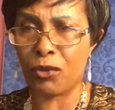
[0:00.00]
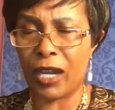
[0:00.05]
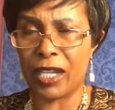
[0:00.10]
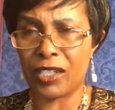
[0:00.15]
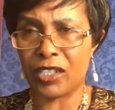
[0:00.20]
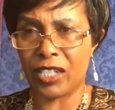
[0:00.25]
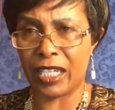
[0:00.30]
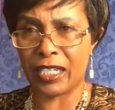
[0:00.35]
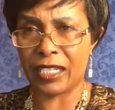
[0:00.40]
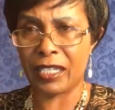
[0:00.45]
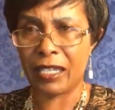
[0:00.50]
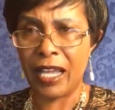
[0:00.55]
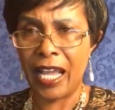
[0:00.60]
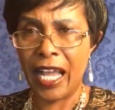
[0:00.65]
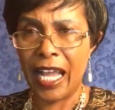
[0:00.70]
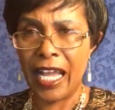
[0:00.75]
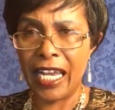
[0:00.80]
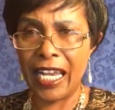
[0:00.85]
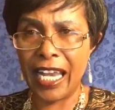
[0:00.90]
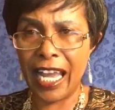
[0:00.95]
to ashes.
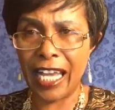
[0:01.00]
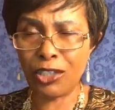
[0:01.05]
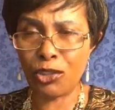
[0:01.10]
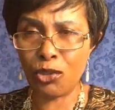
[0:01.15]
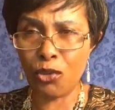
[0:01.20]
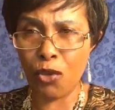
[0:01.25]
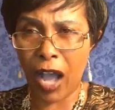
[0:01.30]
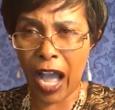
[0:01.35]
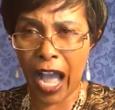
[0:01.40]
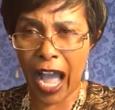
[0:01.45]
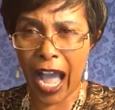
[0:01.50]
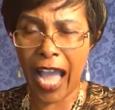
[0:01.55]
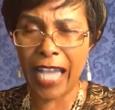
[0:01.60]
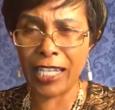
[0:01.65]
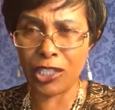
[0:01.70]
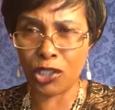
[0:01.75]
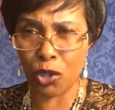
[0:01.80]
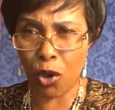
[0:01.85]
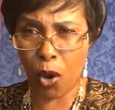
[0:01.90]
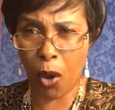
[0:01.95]
Let your
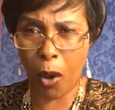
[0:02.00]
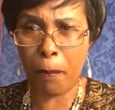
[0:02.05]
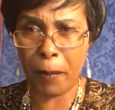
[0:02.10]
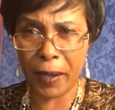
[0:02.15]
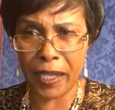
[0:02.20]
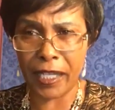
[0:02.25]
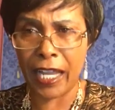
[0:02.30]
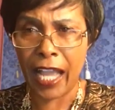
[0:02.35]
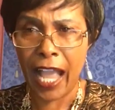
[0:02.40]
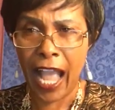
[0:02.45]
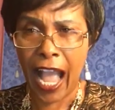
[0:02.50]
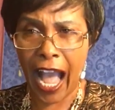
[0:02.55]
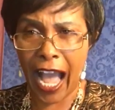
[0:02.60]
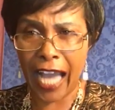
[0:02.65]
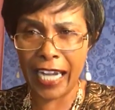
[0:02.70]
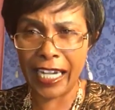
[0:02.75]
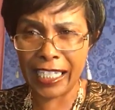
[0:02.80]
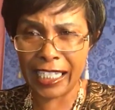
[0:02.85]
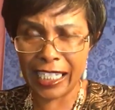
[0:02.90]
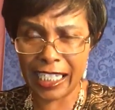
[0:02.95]
eyes open
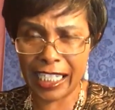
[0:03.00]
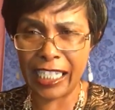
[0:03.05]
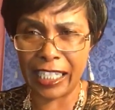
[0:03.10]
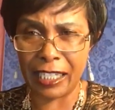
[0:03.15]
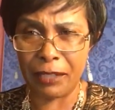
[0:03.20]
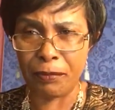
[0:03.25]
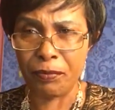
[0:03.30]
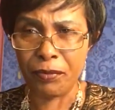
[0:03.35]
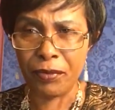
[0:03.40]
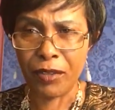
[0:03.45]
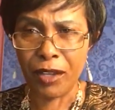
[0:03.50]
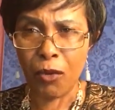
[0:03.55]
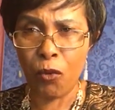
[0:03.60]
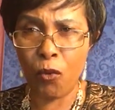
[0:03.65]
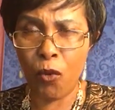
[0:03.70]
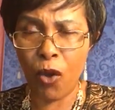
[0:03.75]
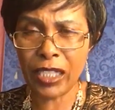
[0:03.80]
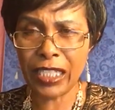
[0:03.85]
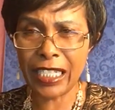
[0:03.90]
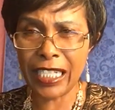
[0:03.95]
and see
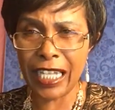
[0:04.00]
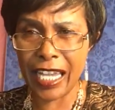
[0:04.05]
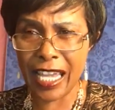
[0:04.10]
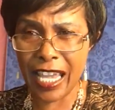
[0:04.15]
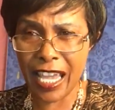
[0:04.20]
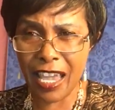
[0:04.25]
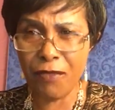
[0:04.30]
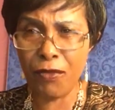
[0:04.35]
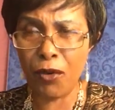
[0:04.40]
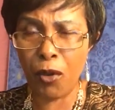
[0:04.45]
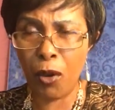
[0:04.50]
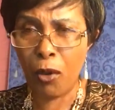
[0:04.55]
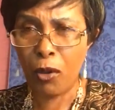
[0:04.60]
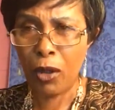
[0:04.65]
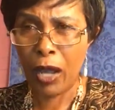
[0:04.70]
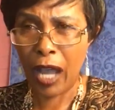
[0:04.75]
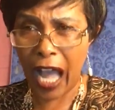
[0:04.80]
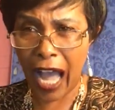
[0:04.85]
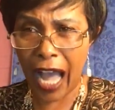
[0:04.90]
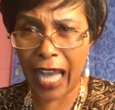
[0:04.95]
what the
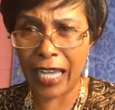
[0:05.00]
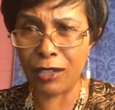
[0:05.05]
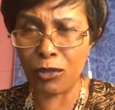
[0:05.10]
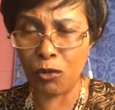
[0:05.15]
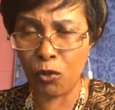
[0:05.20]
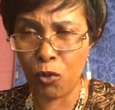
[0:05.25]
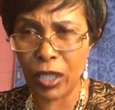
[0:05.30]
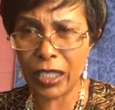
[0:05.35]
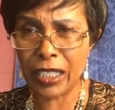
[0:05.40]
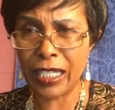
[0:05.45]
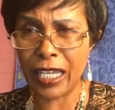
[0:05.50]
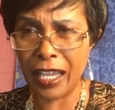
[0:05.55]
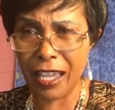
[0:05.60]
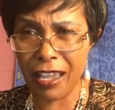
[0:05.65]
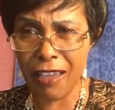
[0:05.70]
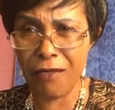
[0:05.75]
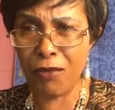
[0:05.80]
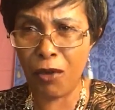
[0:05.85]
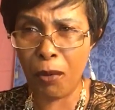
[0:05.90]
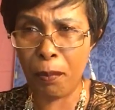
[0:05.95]
evil
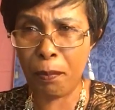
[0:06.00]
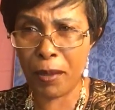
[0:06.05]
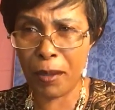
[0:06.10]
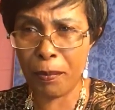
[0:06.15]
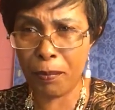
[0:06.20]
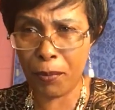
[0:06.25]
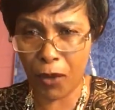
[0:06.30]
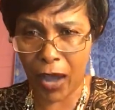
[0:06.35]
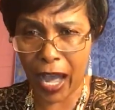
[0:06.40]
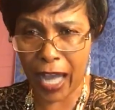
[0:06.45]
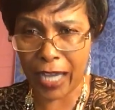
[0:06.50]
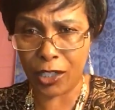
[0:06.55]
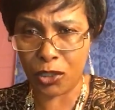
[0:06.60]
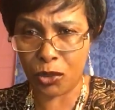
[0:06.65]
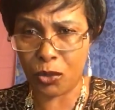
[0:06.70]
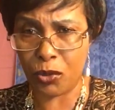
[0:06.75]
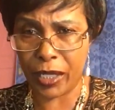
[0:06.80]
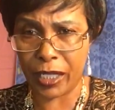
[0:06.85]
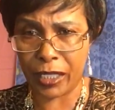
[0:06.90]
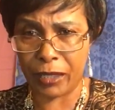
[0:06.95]
people are
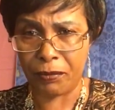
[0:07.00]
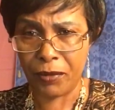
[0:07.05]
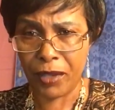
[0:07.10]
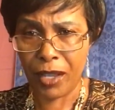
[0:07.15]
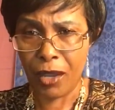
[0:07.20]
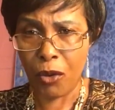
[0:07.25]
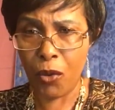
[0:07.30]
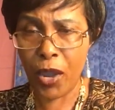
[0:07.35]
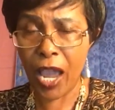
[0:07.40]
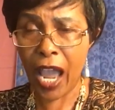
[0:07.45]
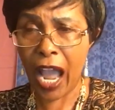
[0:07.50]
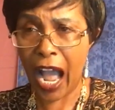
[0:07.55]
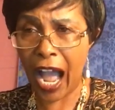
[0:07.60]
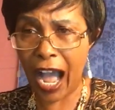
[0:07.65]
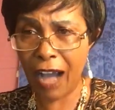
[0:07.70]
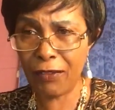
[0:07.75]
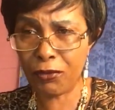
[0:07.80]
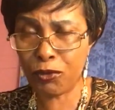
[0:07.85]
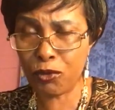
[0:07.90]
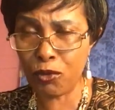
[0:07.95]
doing. We
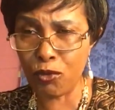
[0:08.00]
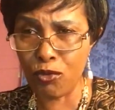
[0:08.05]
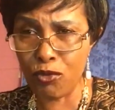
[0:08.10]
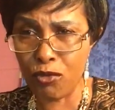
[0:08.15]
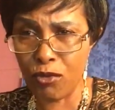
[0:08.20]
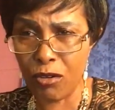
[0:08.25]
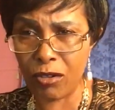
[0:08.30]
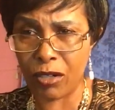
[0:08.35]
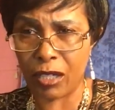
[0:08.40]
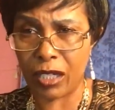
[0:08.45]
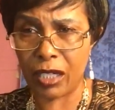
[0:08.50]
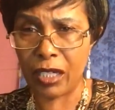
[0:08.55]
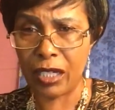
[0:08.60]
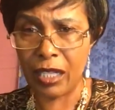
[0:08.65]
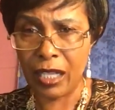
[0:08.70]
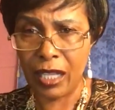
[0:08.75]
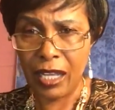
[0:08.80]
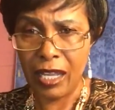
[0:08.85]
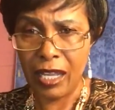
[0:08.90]
have to look